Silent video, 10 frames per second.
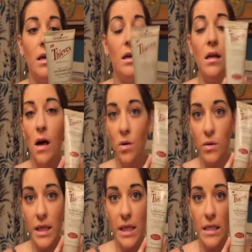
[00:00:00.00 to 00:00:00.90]
not
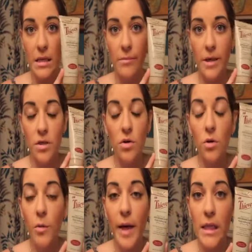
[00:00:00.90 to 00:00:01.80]
only is it my
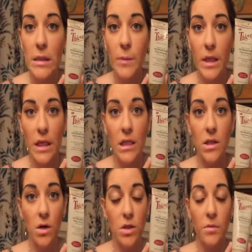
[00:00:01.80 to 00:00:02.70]
toothpaste, but it is
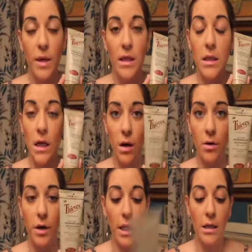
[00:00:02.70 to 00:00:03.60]
also my
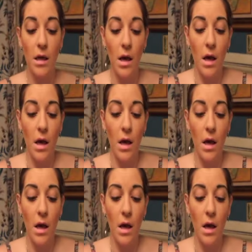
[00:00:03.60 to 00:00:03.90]
deodorant.